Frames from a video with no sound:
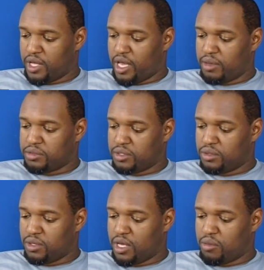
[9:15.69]

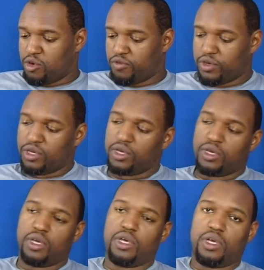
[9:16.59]
Absolute game over.
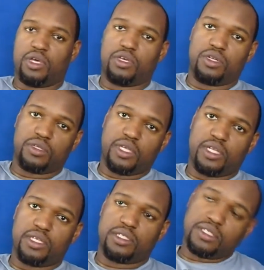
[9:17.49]
You know what
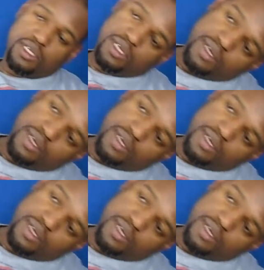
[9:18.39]
that is?